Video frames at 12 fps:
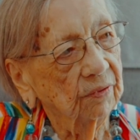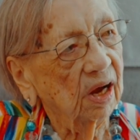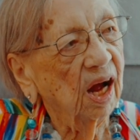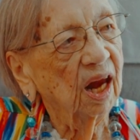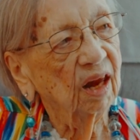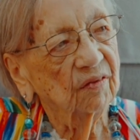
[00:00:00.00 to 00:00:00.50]

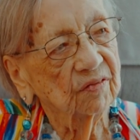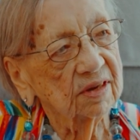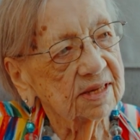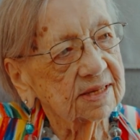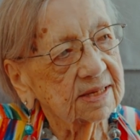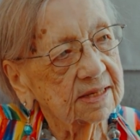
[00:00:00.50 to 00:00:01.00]
all of
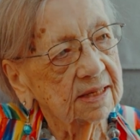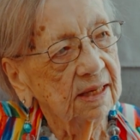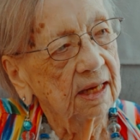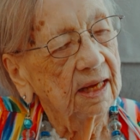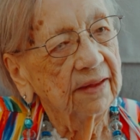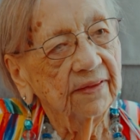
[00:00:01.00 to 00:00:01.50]
us,
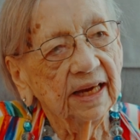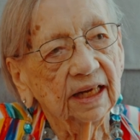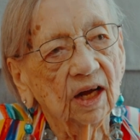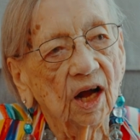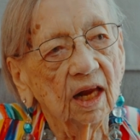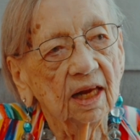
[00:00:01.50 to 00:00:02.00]
they'd
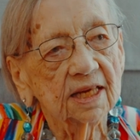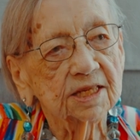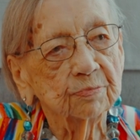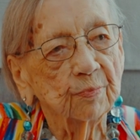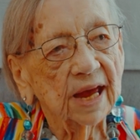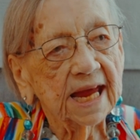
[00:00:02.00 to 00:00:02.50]
call us
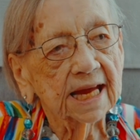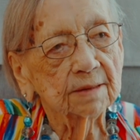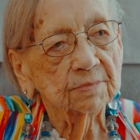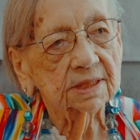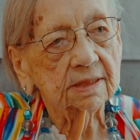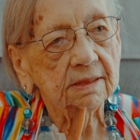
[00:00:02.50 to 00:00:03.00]

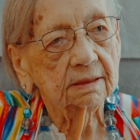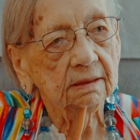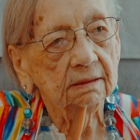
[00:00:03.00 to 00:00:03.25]
BAMs.